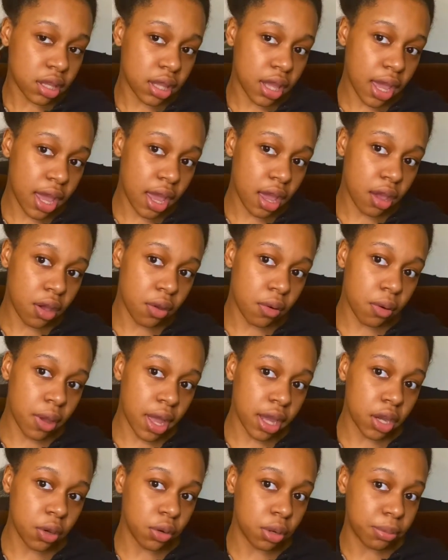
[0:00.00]
now I
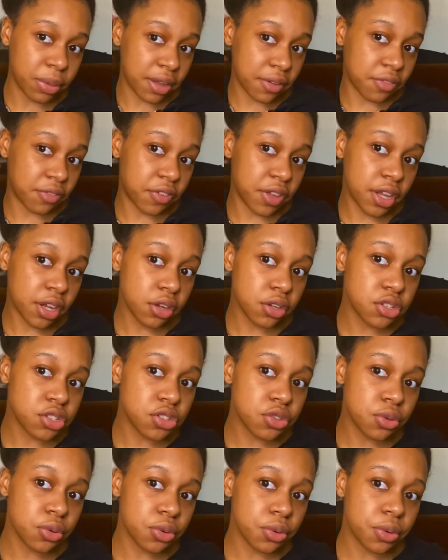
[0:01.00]
can run my fingers
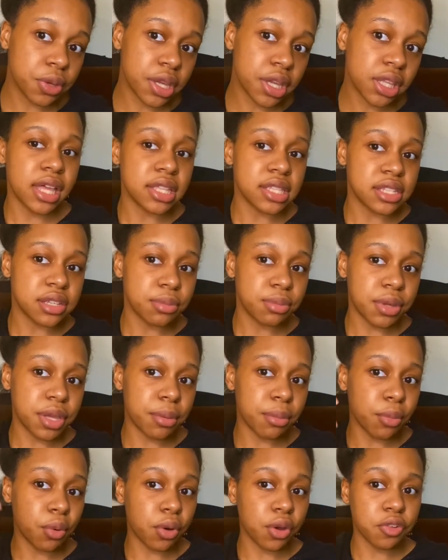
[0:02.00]
through it. It's a bit
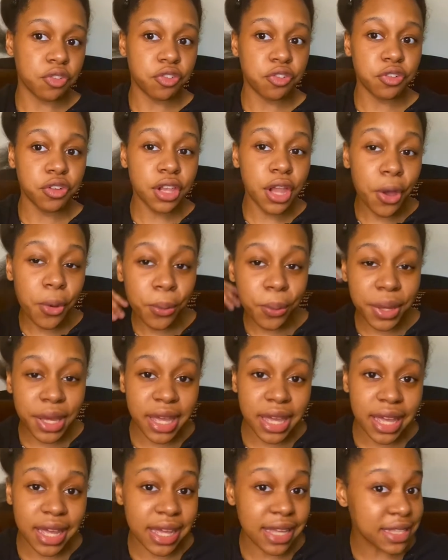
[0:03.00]
more
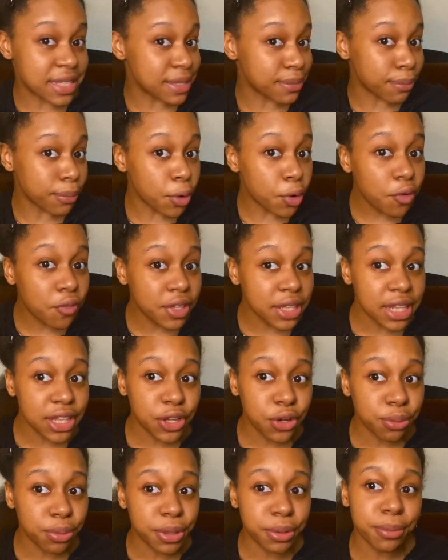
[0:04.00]
flowy. It's moving a
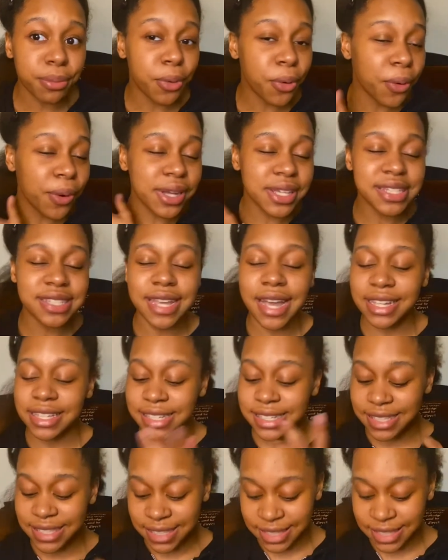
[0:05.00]
little bit more. It's not as